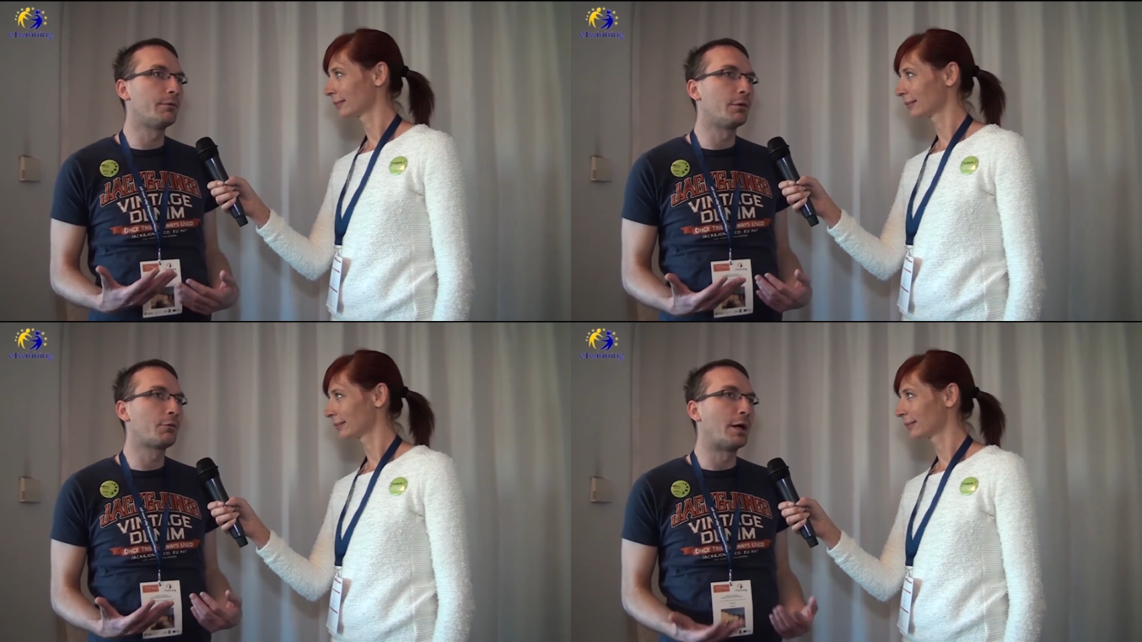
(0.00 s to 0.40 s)

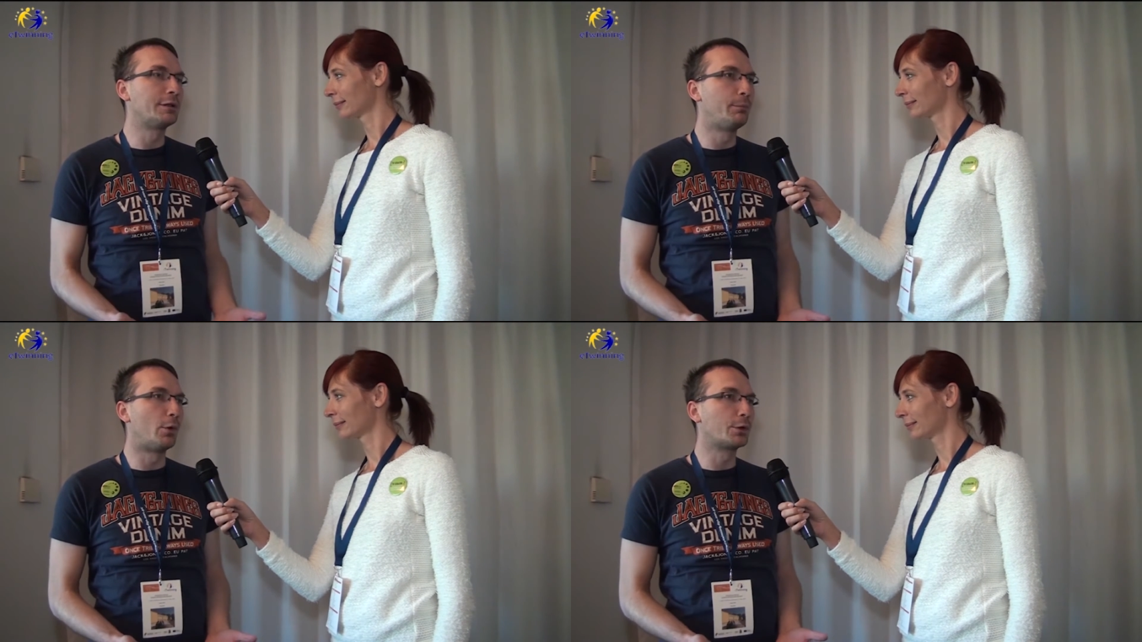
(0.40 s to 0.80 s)
Speaker 1: quite
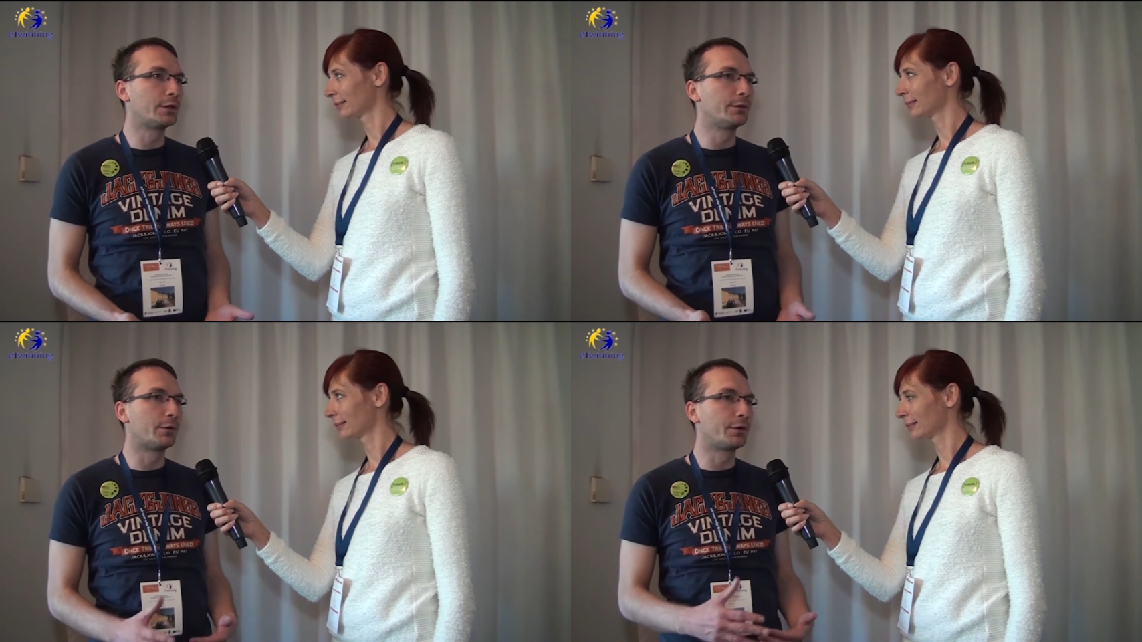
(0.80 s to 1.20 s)

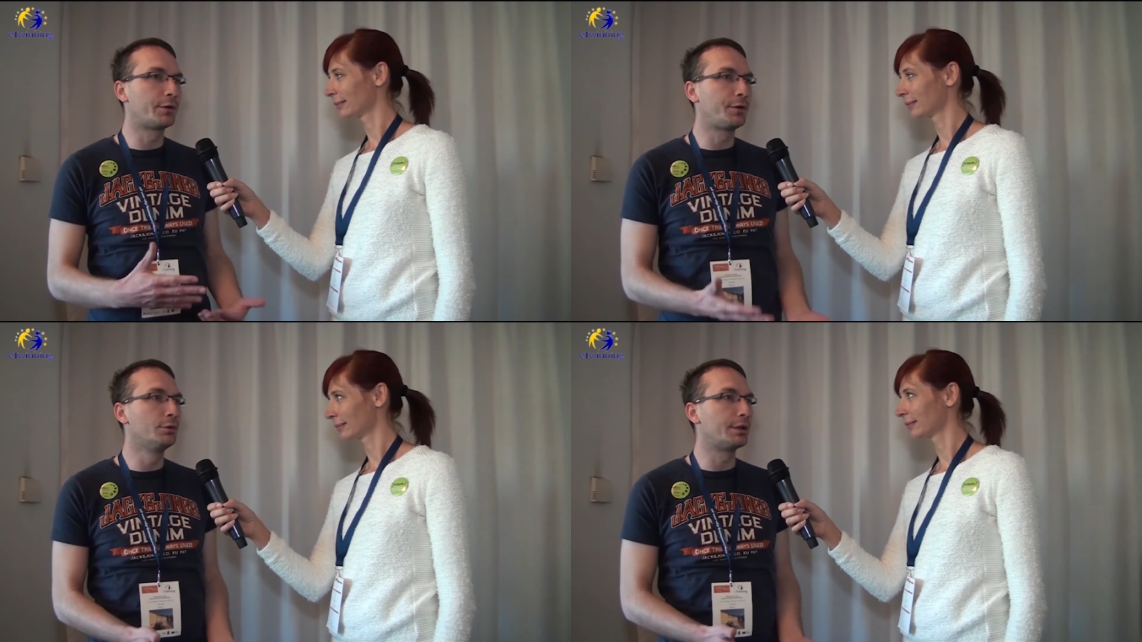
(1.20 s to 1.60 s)
important for
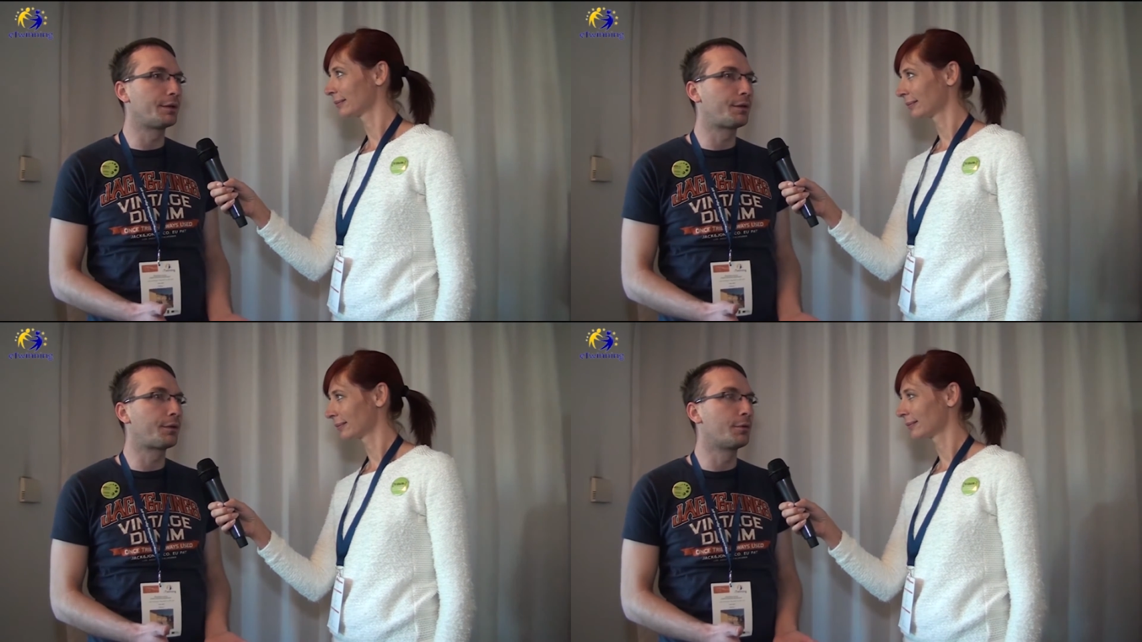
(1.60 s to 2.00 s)

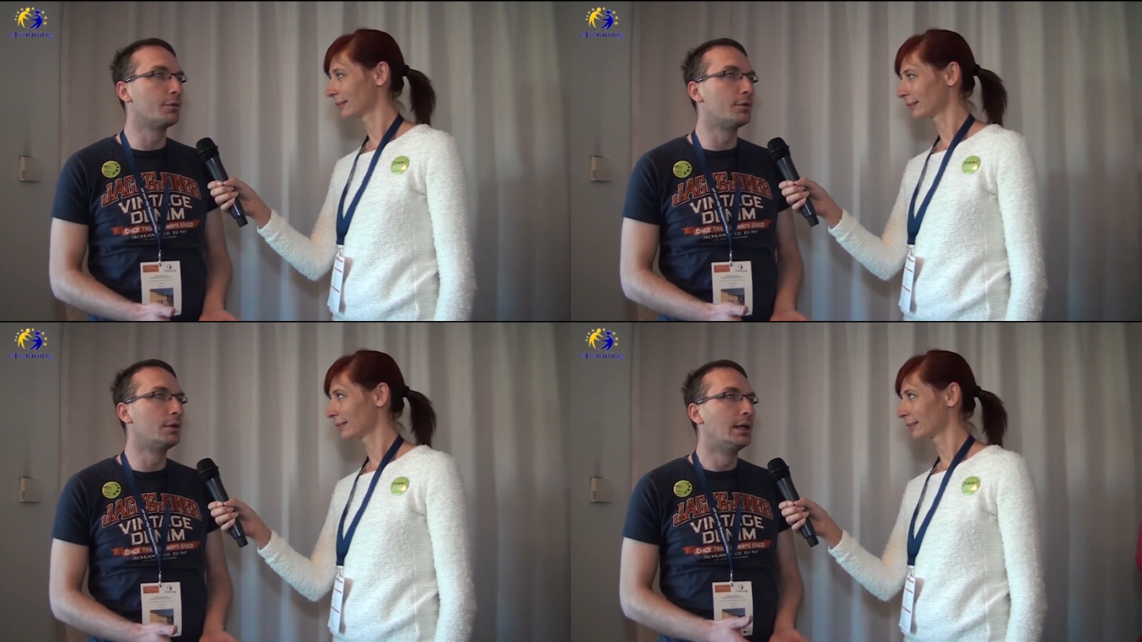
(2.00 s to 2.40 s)
students
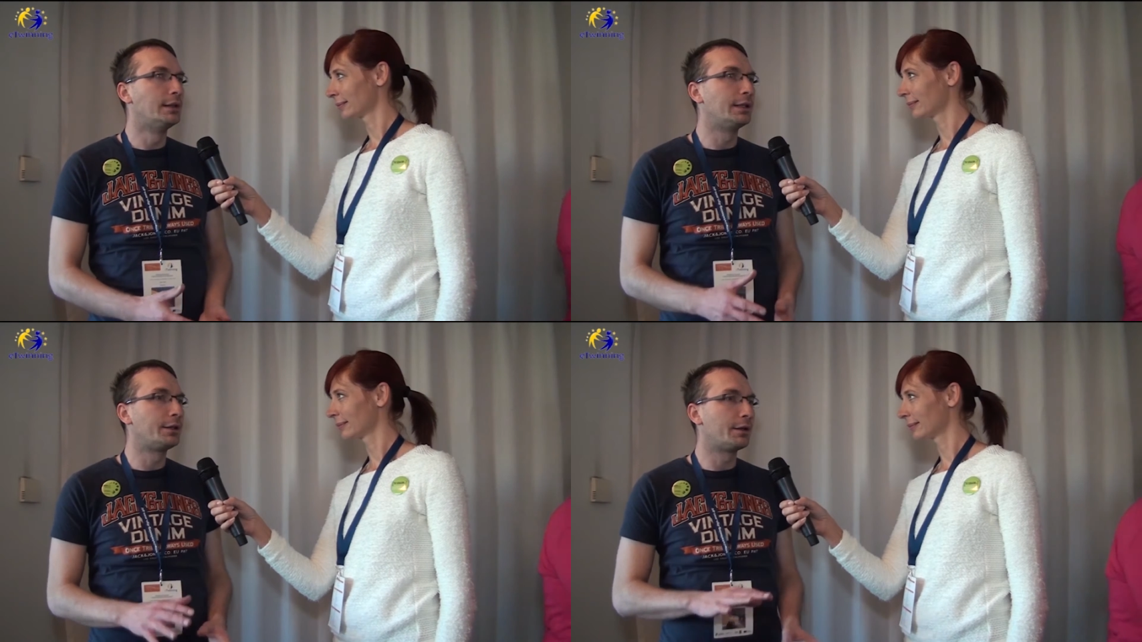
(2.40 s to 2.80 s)
to
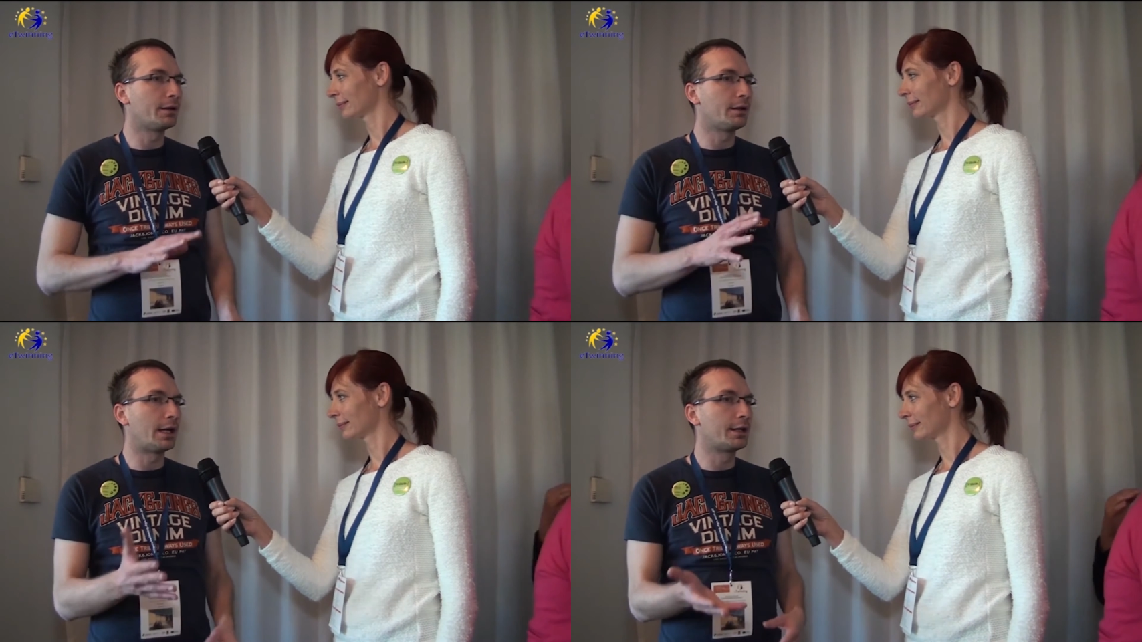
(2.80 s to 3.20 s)
there are
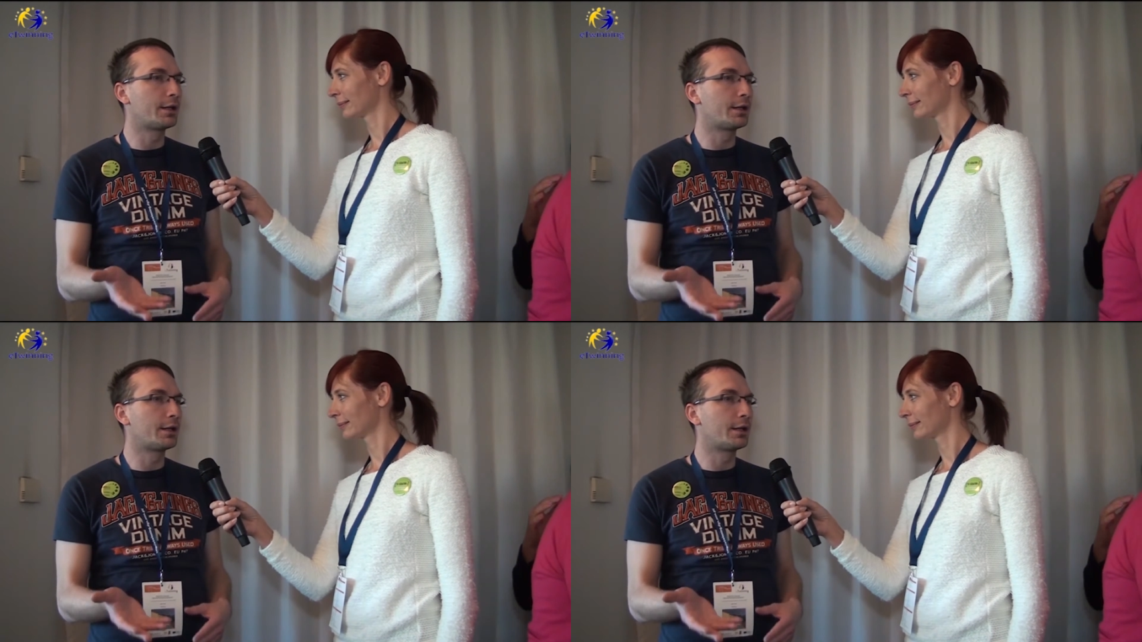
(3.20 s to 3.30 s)
like